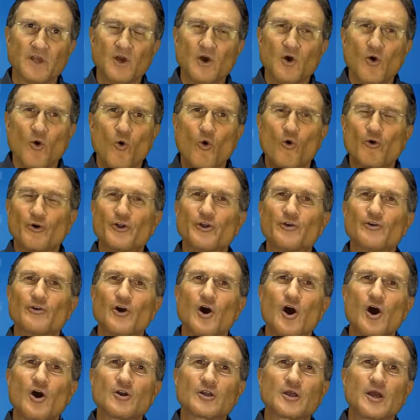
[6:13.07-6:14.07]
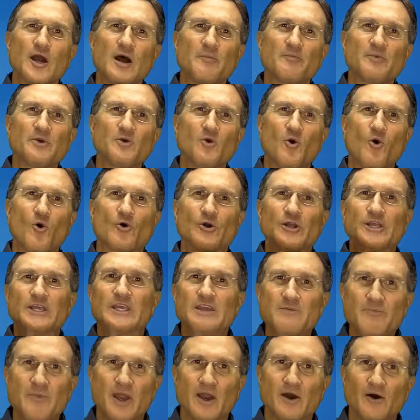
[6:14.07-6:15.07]
Order your hard copy or
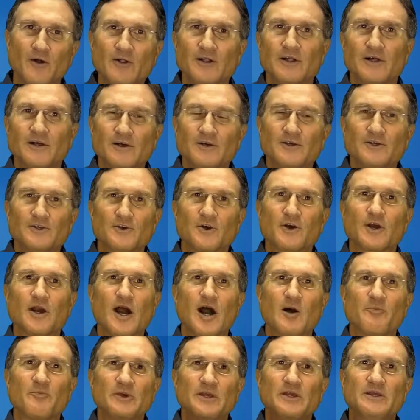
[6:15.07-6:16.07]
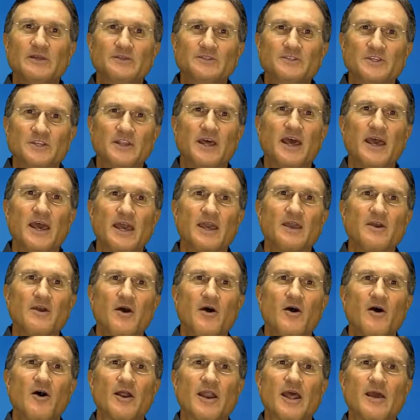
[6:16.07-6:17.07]
email your copy today
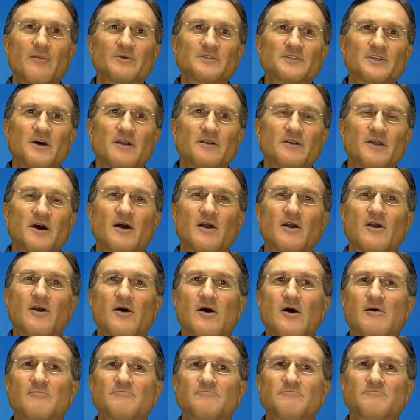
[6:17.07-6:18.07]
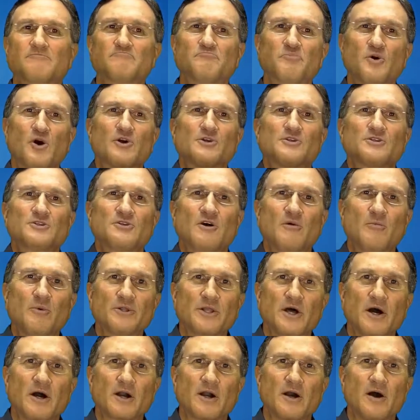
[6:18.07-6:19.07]
on Amazon.com,
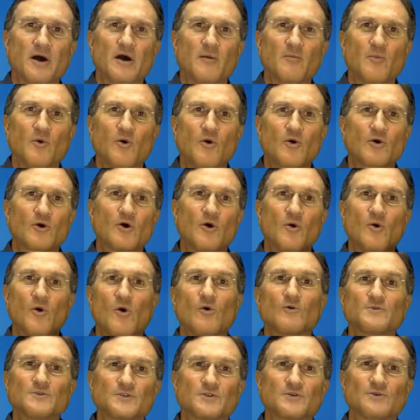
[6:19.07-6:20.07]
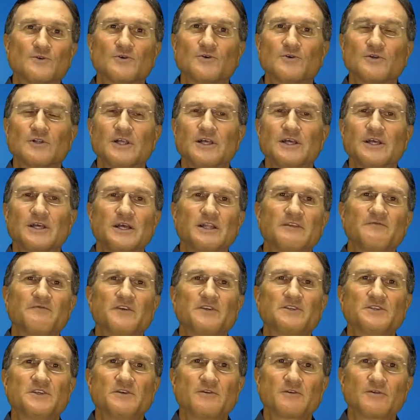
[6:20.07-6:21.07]
BarnesandNoble.com, or go old school and
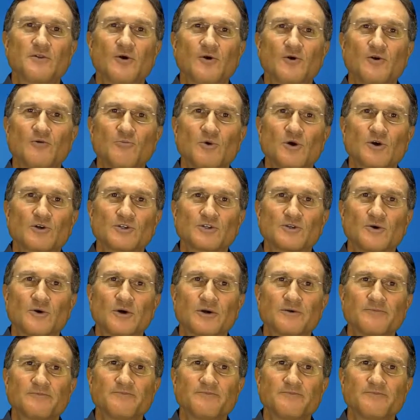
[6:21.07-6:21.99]
visit your local bookstore.